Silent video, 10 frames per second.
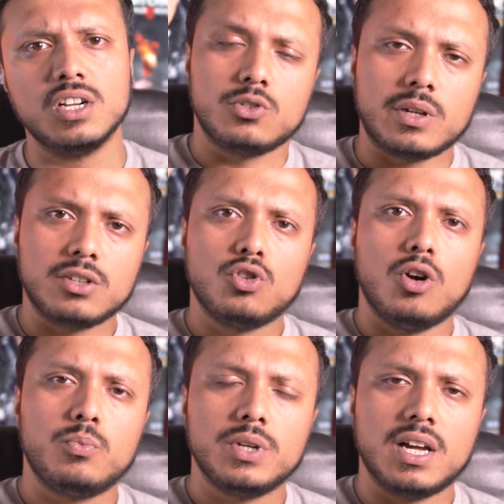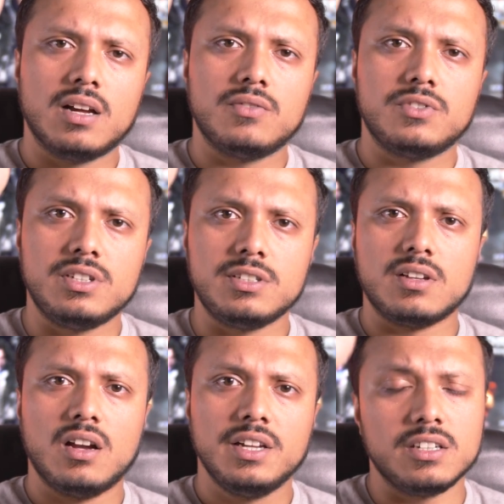So at the top we have
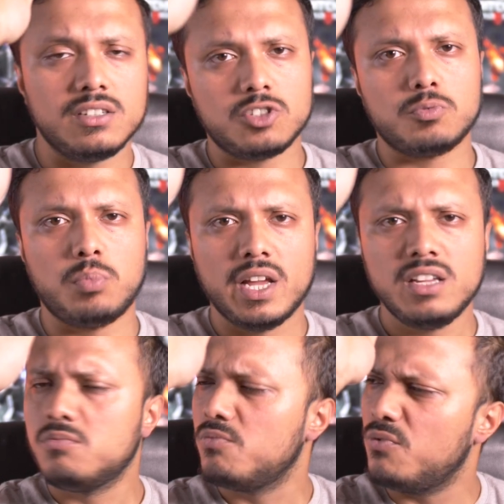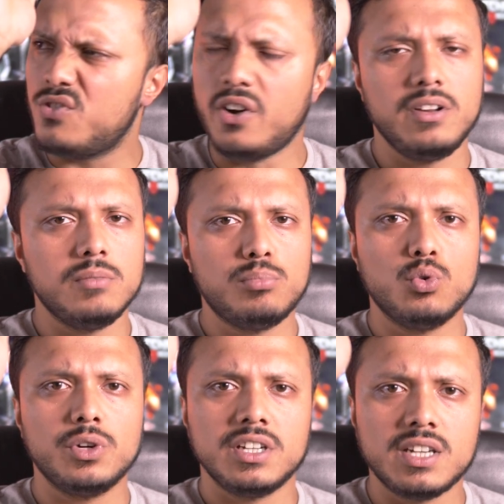design and display, very
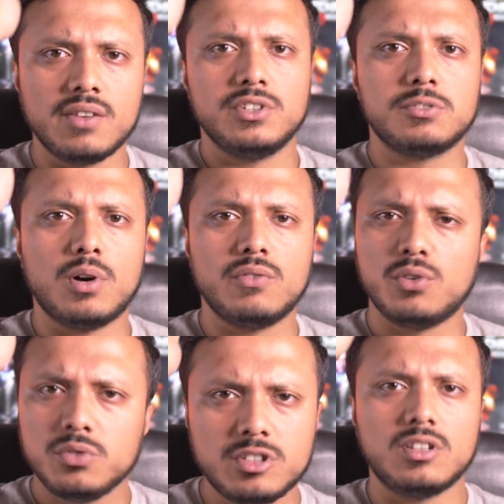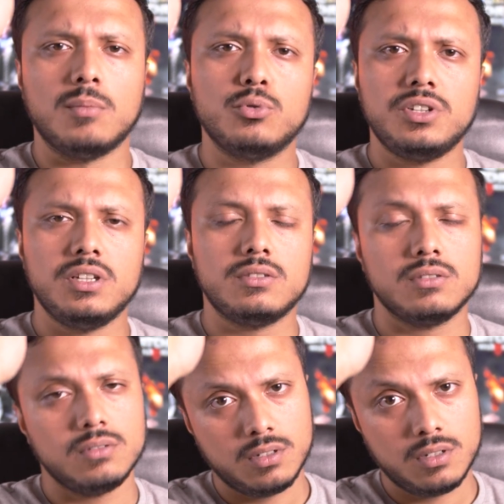important in every smartphone, the double Ds.
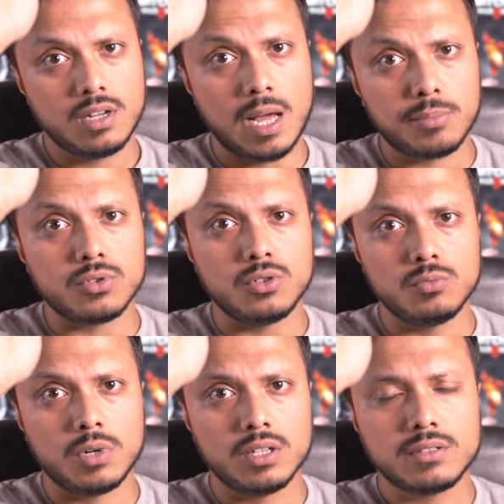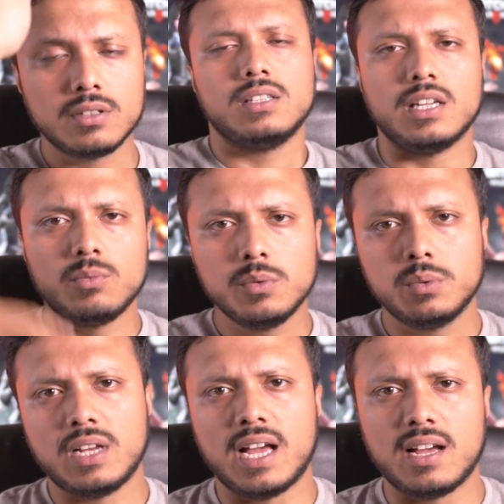Absolute must. Then we
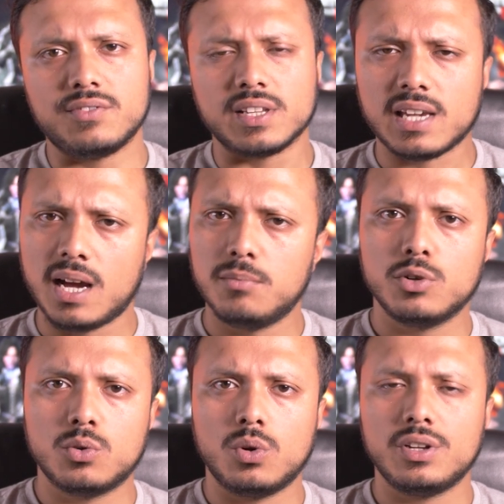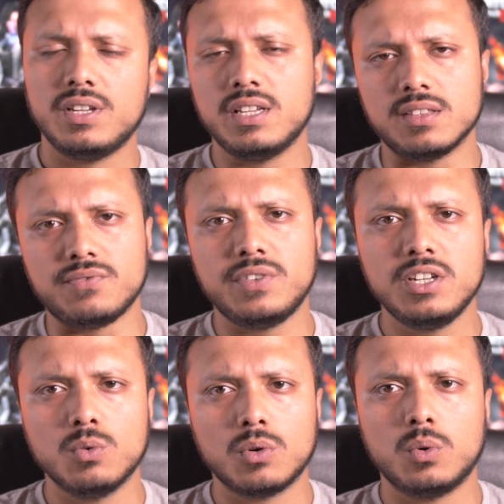will have the camera quality and the
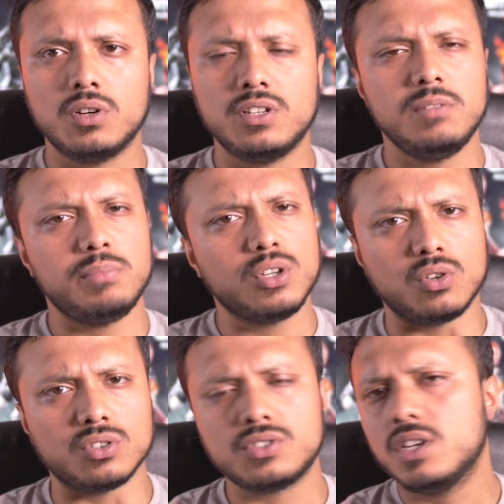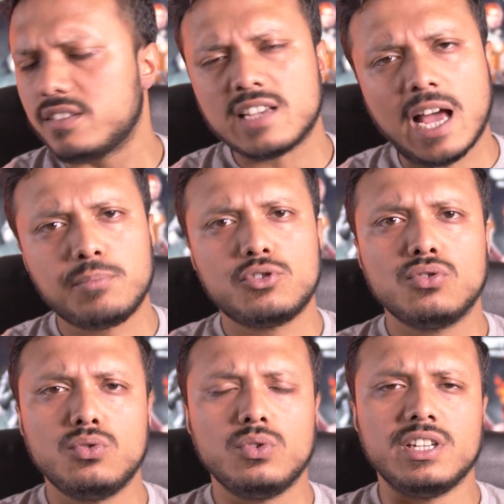video quality, because it's
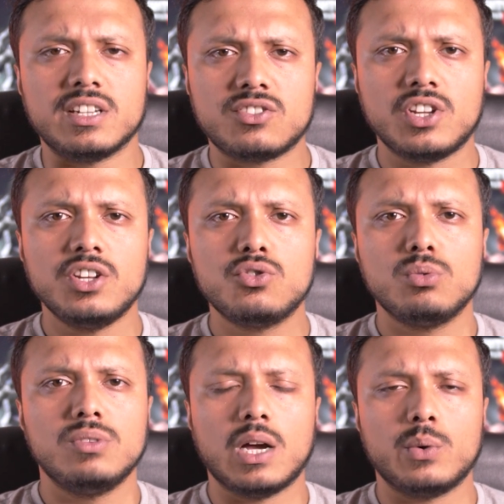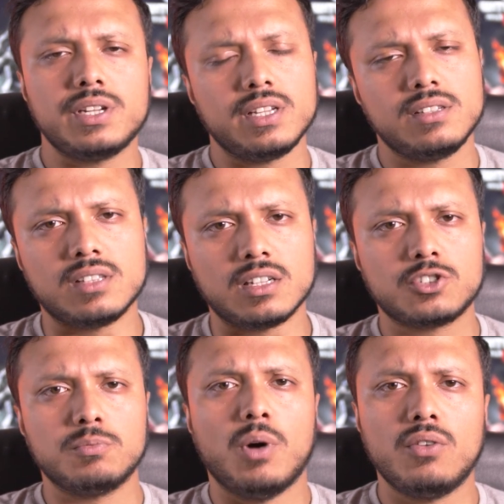absolutely essential nowadays that
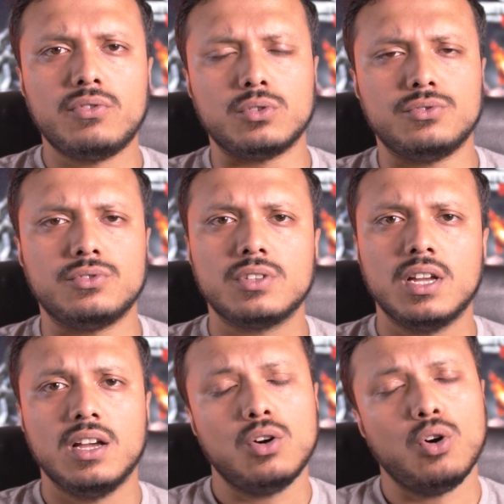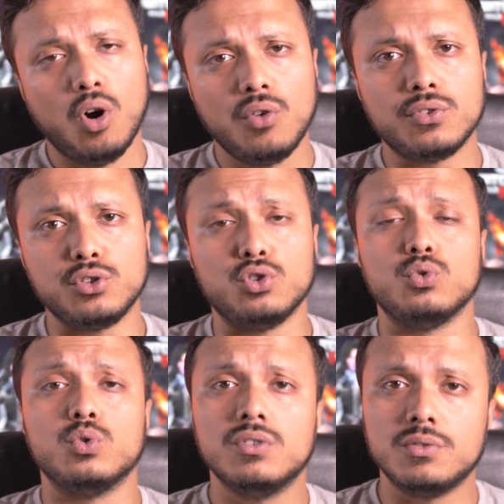smartphones offer
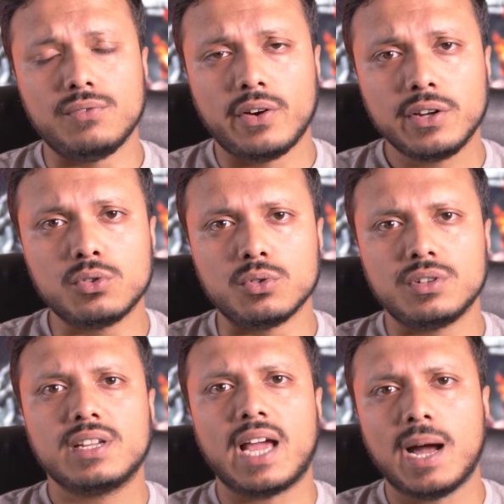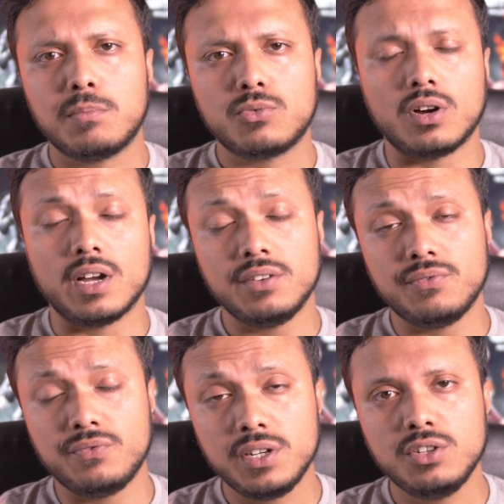you very good camera and
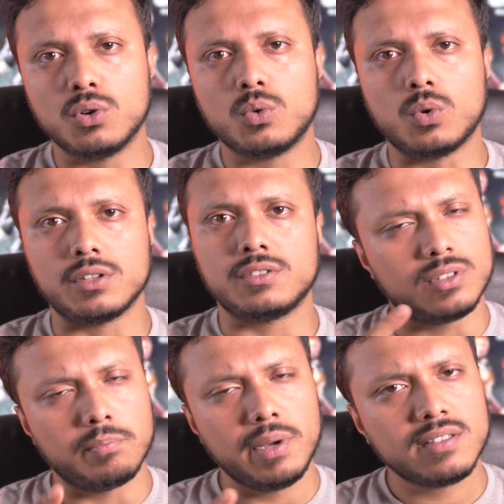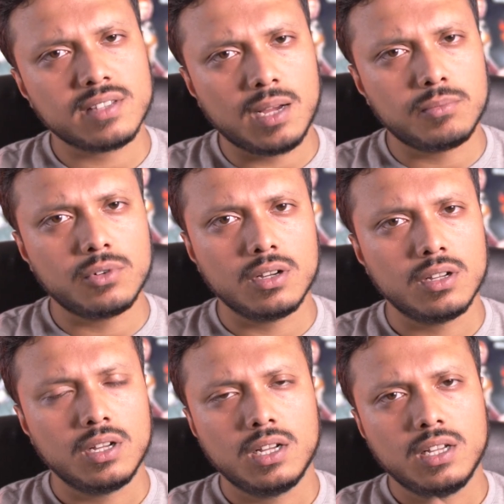video quality. The best camera
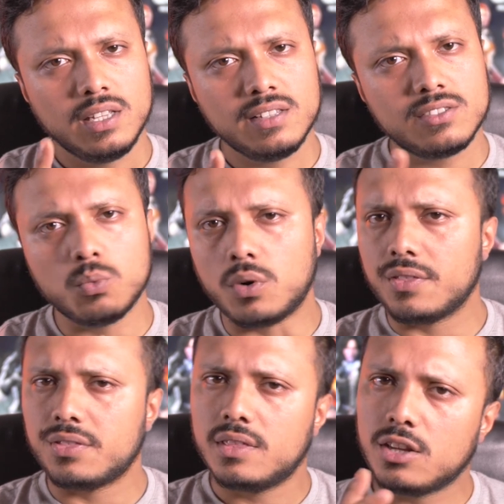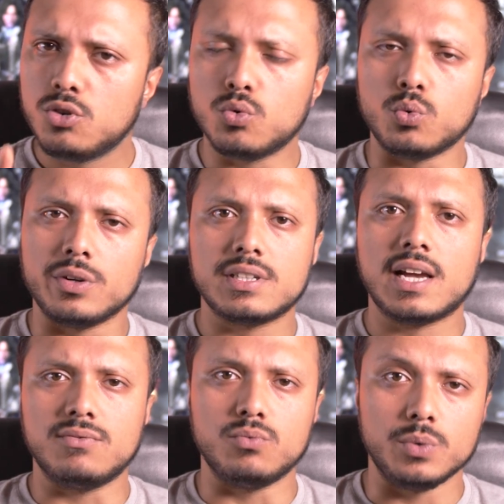is the one that you always
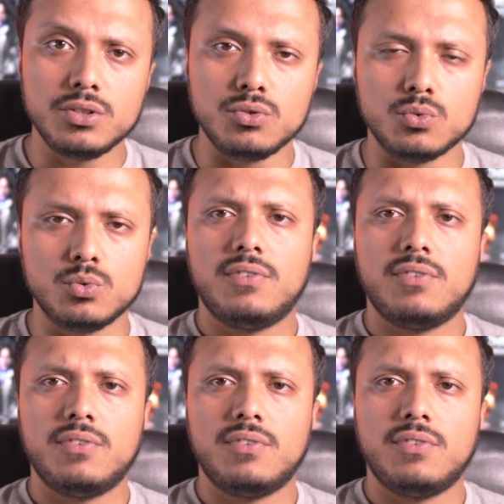have with you.